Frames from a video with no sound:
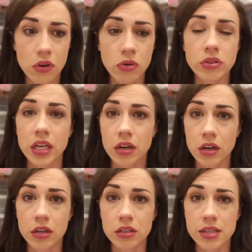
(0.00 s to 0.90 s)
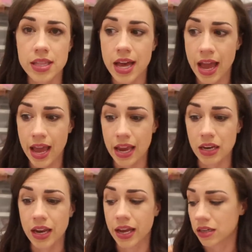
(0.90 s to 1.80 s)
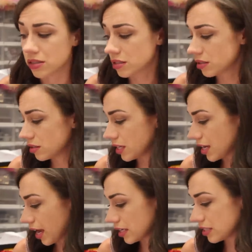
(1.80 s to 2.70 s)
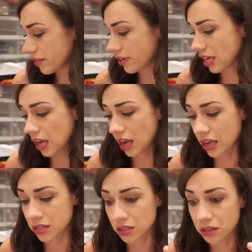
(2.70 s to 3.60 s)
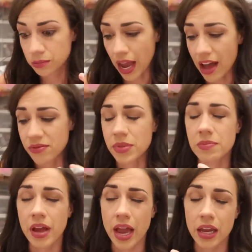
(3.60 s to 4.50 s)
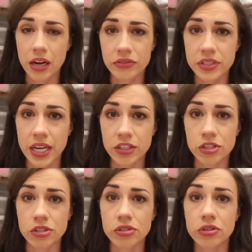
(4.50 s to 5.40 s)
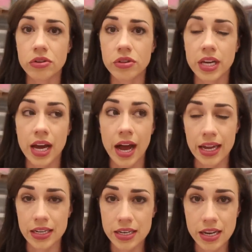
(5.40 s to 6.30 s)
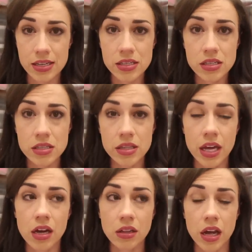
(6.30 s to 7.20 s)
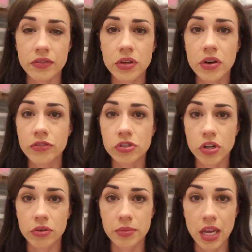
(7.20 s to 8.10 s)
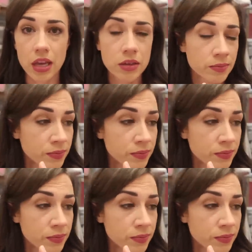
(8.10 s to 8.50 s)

only heard the hate and the negativity and I haven't been paying enough attention to the kindness that a lot of you have shown me.